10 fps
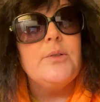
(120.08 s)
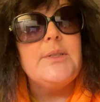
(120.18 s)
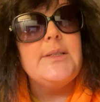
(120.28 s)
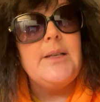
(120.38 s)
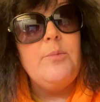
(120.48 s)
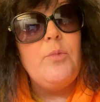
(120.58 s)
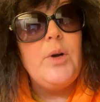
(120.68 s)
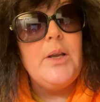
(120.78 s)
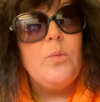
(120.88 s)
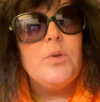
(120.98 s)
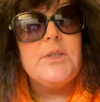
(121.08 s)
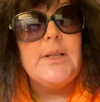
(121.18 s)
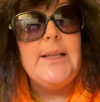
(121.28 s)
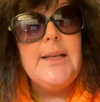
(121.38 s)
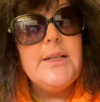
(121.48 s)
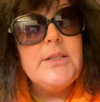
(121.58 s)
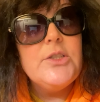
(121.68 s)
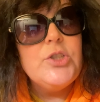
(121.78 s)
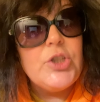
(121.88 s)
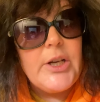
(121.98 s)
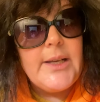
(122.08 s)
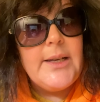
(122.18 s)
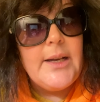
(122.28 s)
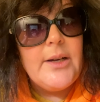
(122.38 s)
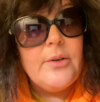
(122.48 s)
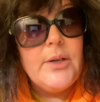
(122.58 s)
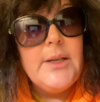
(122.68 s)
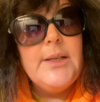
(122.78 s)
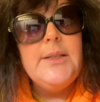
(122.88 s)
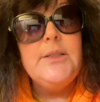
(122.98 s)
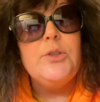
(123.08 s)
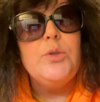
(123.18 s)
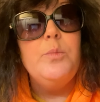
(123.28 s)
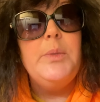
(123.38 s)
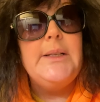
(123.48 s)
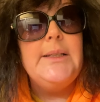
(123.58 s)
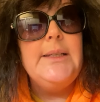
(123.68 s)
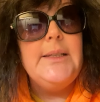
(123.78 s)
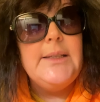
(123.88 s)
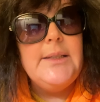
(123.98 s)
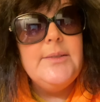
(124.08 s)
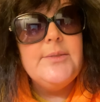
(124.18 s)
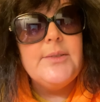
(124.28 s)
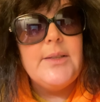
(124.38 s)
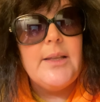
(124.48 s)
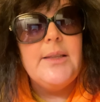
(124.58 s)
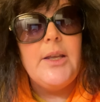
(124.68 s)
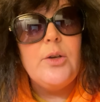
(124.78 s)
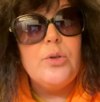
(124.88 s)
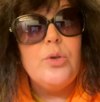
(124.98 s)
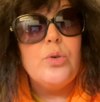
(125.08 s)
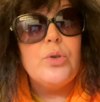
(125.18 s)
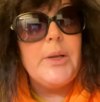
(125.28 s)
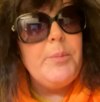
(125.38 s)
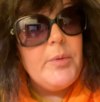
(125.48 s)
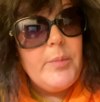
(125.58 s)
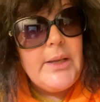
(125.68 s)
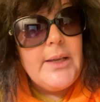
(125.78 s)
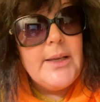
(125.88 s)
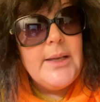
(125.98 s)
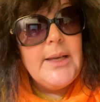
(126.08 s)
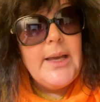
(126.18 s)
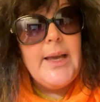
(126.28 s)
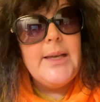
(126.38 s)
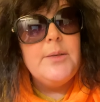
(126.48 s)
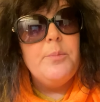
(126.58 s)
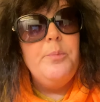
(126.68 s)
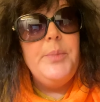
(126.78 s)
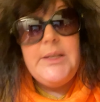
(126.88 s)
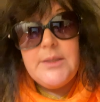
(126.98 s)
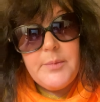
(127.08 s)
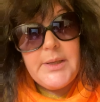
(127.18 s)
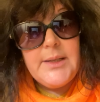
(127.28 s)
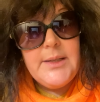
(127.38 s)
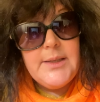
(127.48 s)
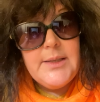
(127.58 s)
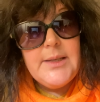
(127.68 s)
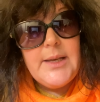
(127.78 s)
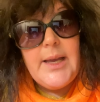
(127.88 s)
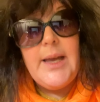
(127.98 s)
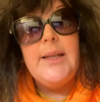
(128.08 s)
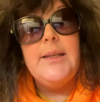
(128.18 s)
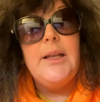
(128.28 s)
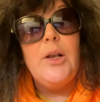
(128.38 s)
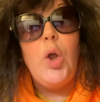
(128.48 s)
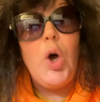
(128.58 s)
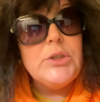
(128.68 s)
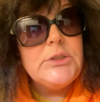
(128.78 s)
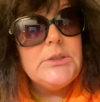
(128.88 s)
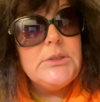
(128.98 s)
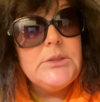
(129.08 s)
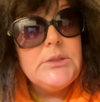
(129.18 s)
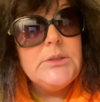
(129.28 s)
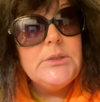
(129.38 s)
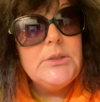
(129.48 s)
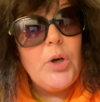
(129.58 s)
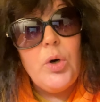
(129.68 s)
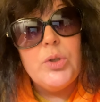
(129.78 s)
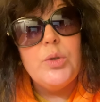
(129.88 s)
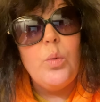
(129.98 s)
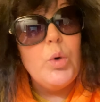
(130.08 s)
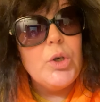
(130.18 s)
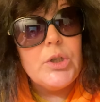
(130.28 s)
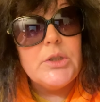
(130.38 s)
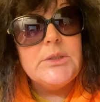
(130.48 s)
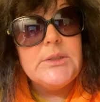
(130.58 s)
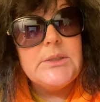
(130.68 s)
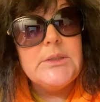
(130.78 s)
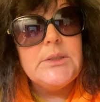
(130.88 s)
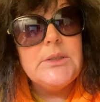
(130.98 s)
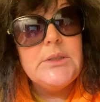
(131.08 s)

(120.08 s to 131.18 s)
someone was led astray now to believe that they could rape me and beat me, and they lost on the words.